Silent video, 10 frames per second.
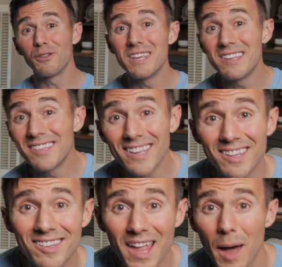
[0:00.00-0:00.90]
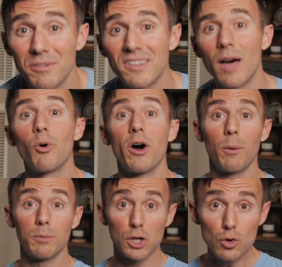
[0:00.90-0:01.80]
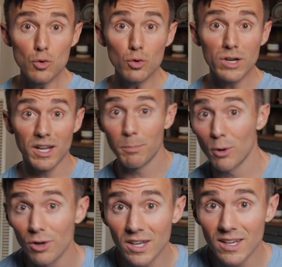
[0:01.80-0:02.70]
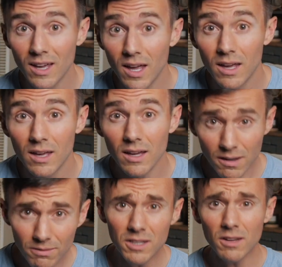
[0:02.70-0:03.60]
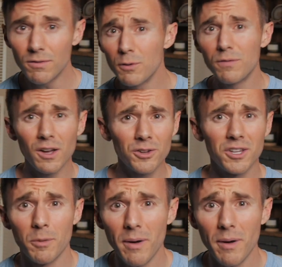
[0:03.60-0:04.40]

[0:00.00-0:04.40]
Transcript: these six steps that will help you get up early, even if you failed in the